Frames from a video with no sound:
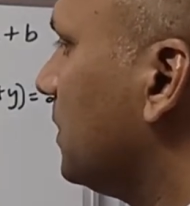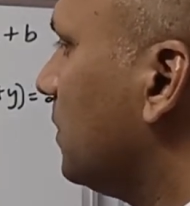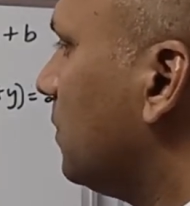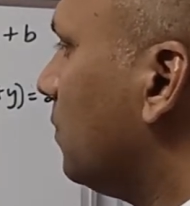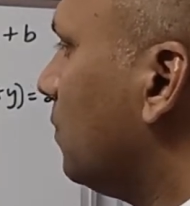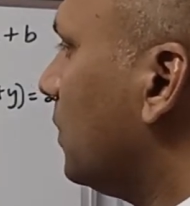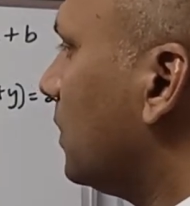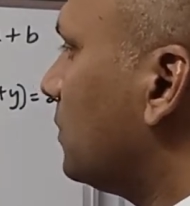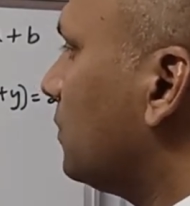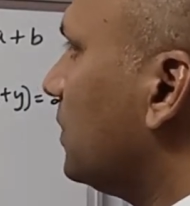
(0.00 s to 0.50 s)

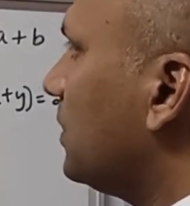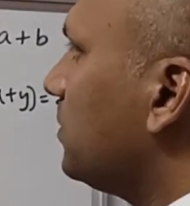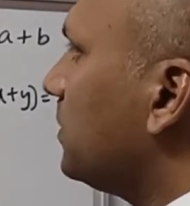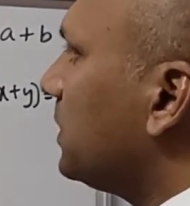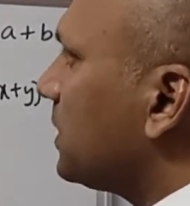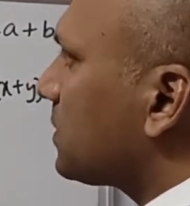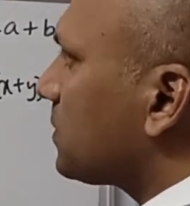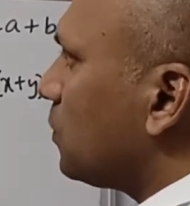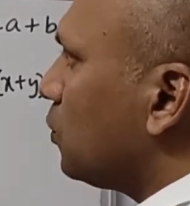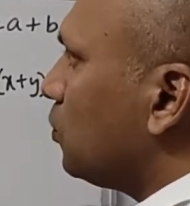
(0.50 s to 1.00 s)
what will be
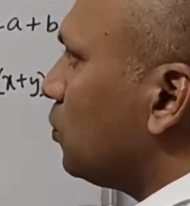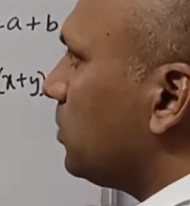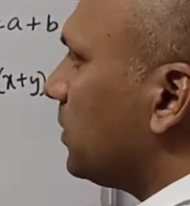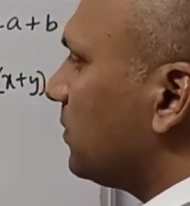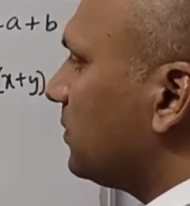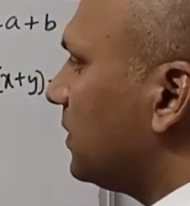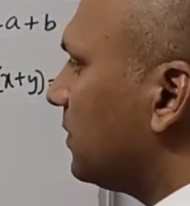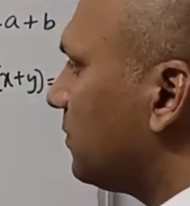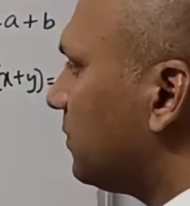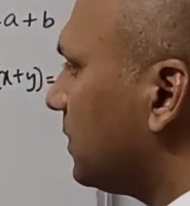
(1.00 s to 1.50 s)
the slope
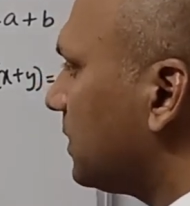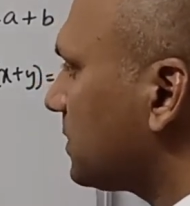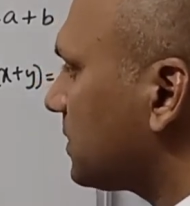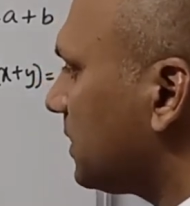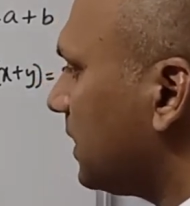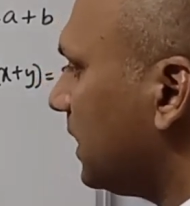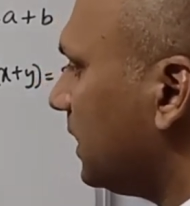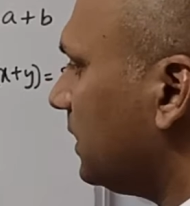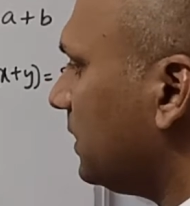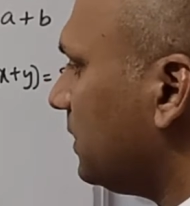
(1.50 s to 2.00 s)
of the first
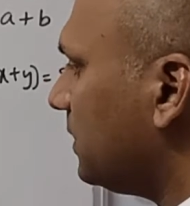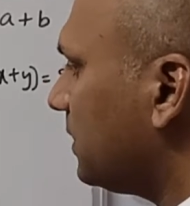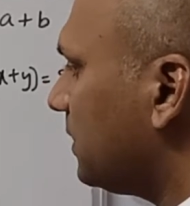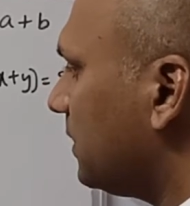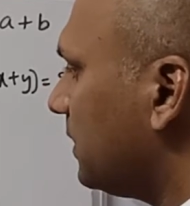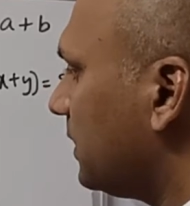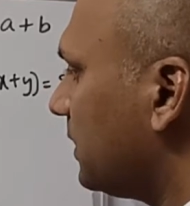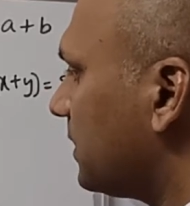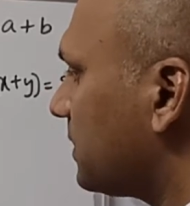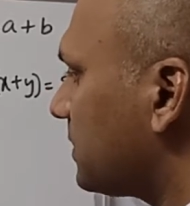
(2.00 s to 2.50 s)
line?
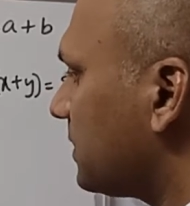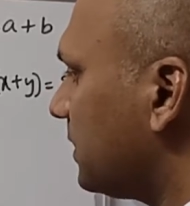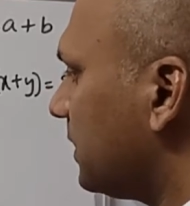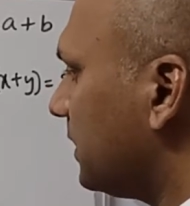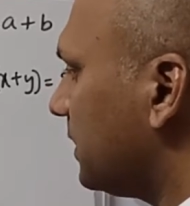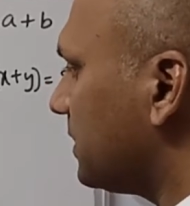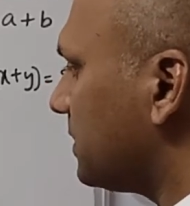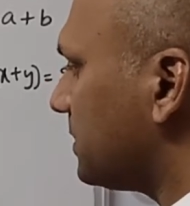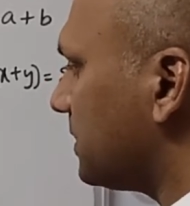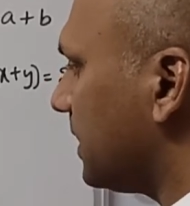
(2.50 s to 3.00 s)
Let us say
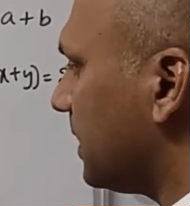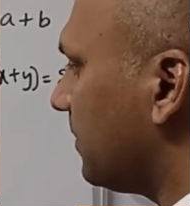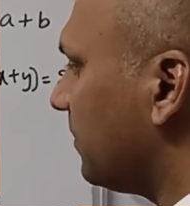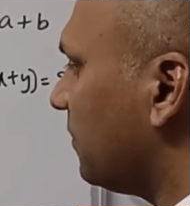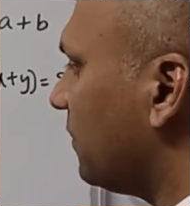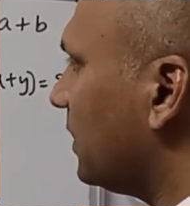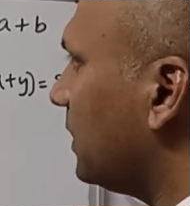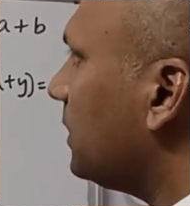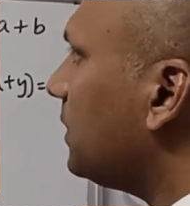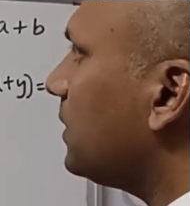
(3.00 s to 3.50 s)
it is
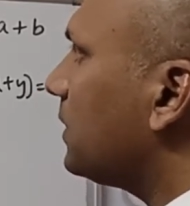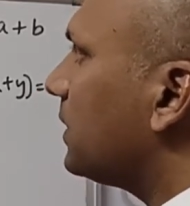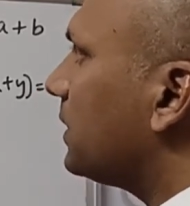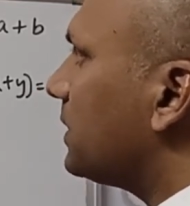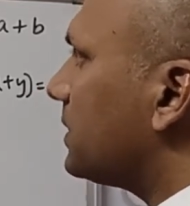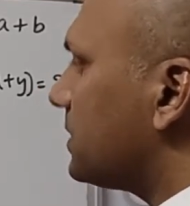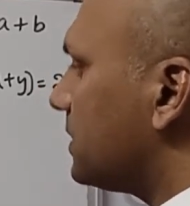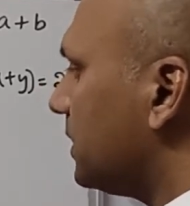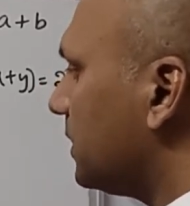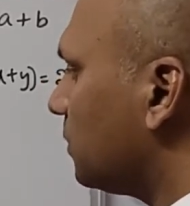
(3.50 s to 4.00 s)
m1, it
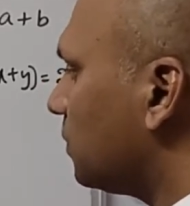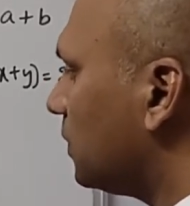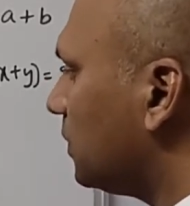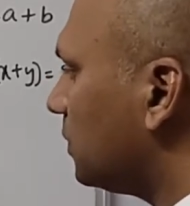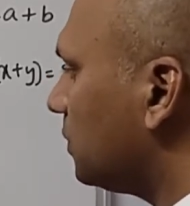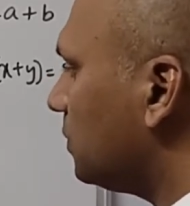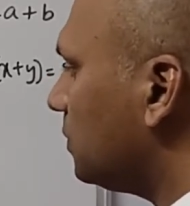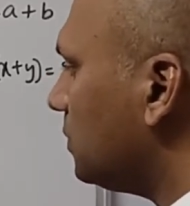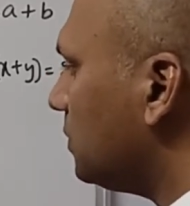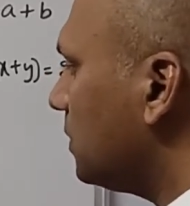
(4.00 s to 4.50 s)
is equal
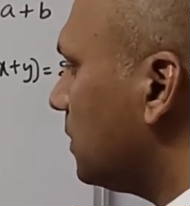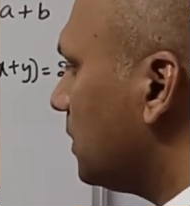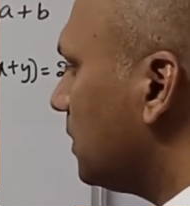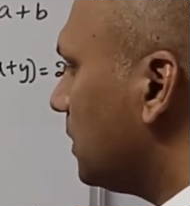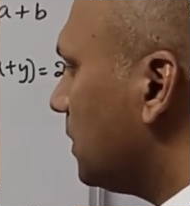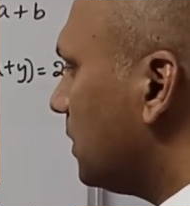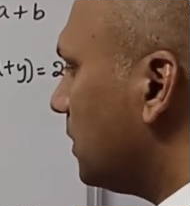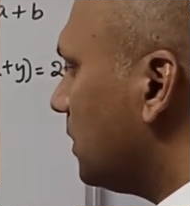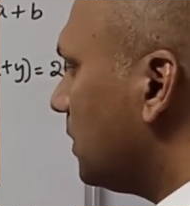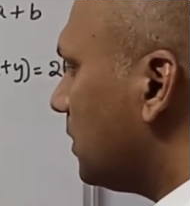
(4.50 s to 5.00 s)
to
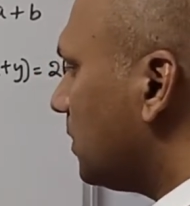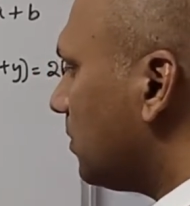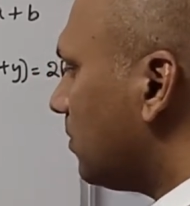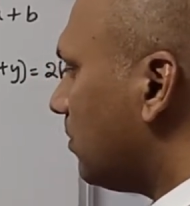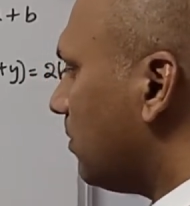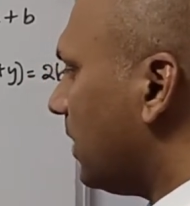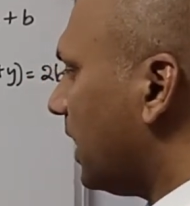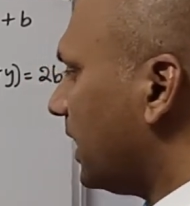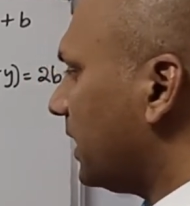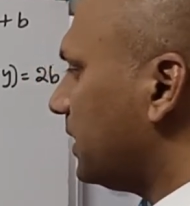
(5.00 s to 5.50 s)

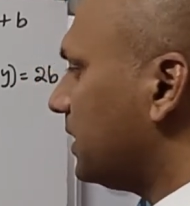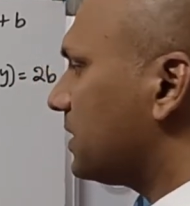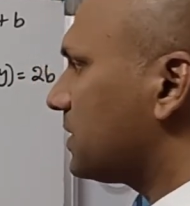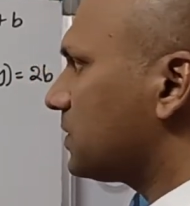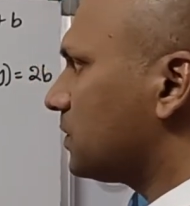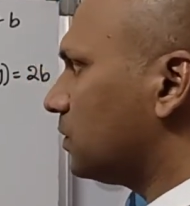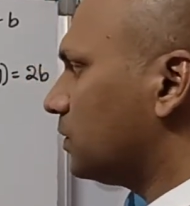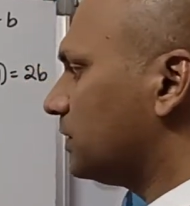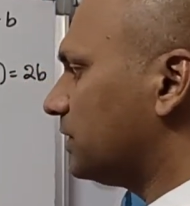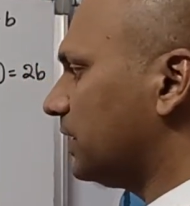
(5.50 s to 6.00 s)
minus
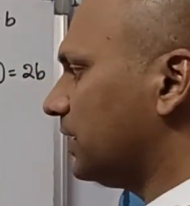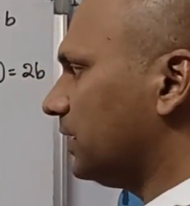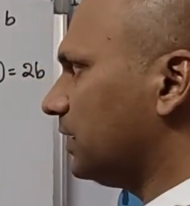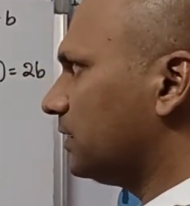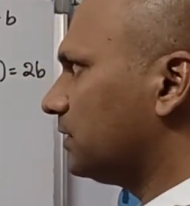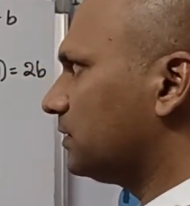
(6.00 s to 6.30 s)
root 3.